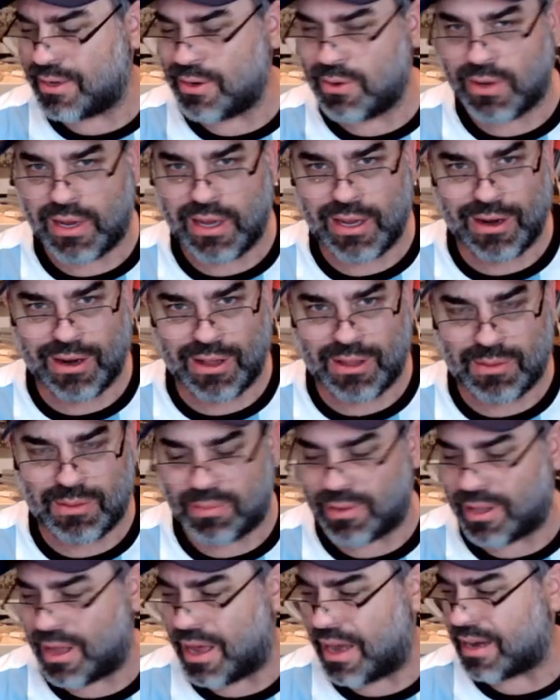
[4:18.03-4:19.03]
new kid on the
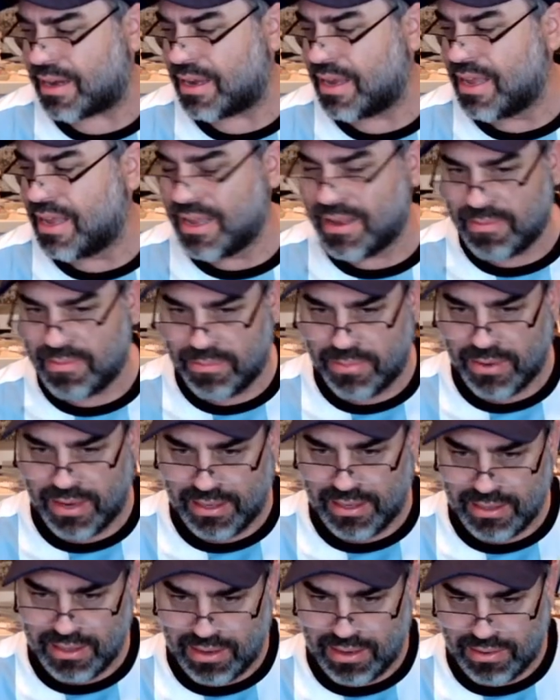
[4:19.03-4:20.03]
block,
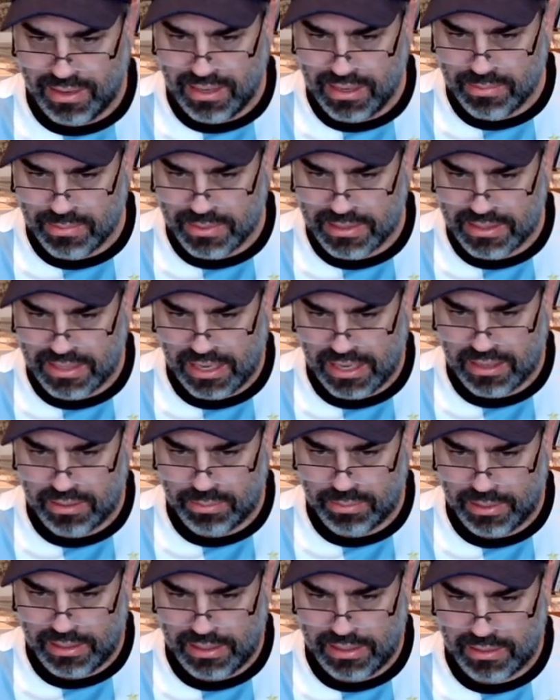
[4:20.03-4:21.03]
but
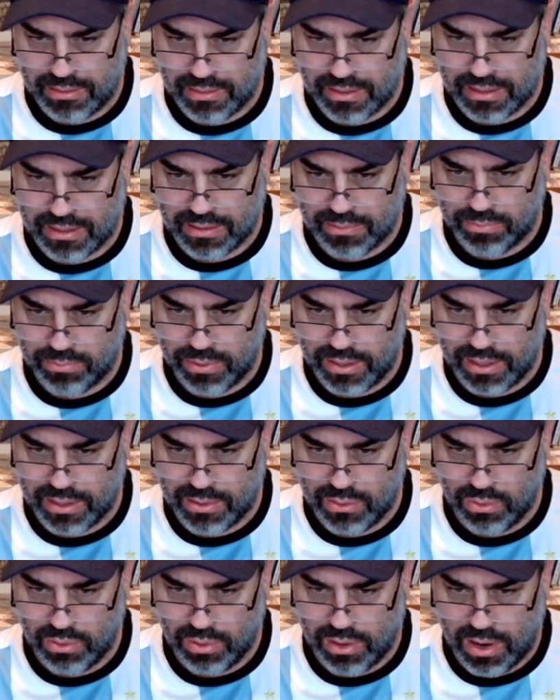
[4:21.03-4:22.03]
unmistakably pretty
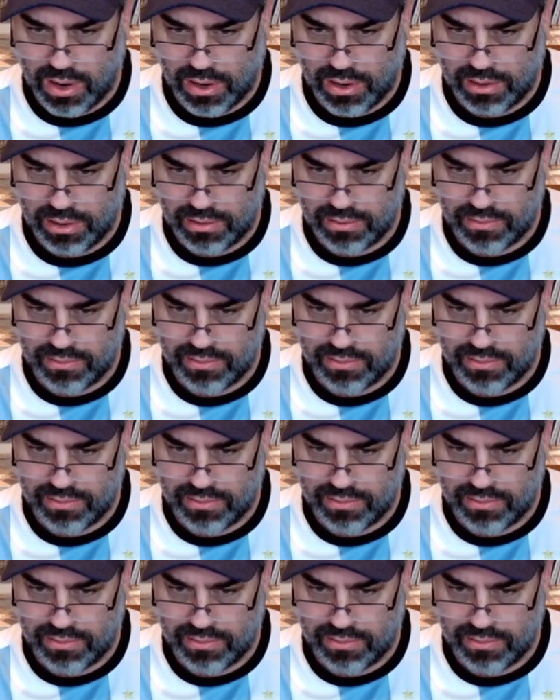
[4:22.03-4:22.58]
cool art,